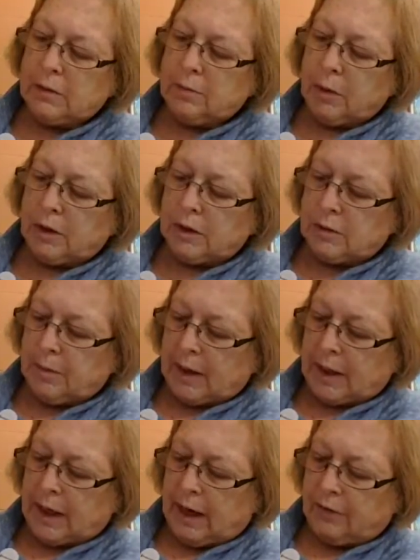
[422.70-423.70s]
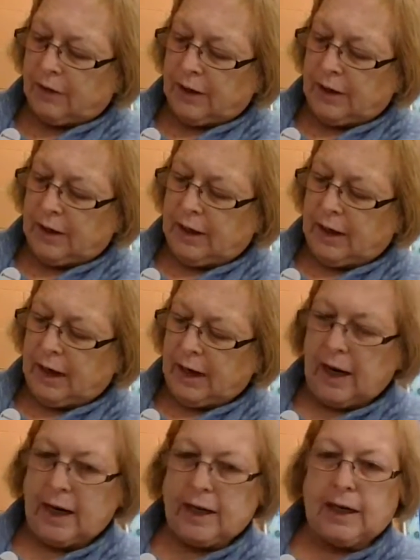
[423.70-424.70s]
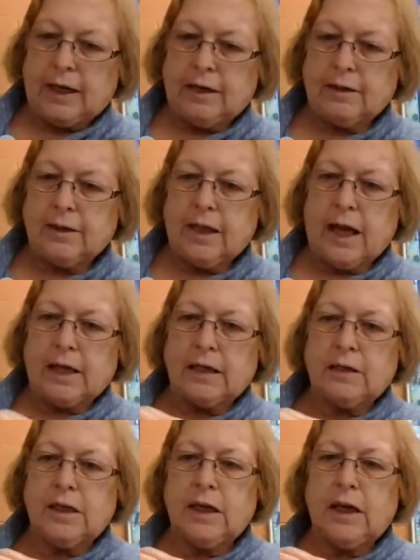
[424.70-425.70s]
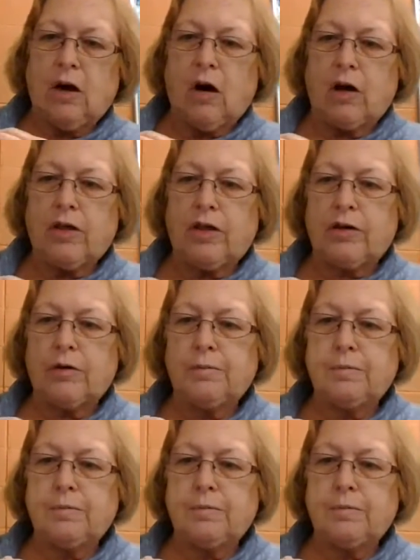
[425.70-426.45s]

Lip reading: book is by Kevin Henkes. That is the author.